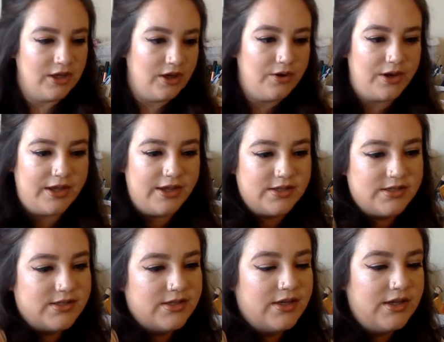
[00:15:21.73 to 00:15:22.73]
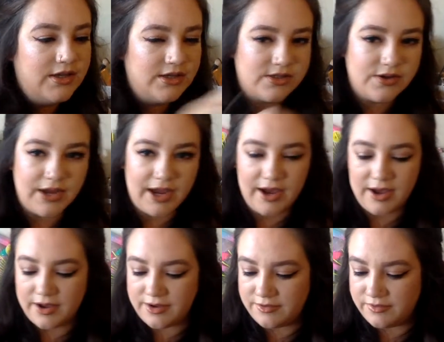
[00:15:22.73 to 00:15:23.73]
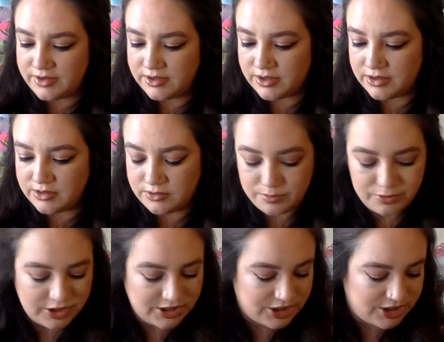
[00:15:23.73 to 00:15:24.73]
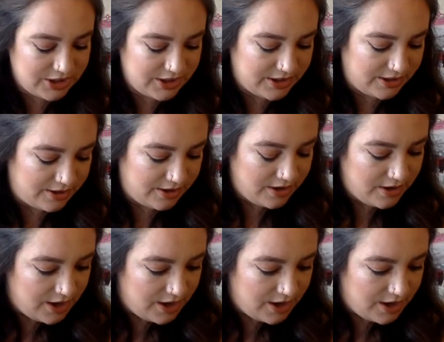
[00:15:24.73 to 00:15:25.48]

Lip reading: okay, yes. So I have a little brush here.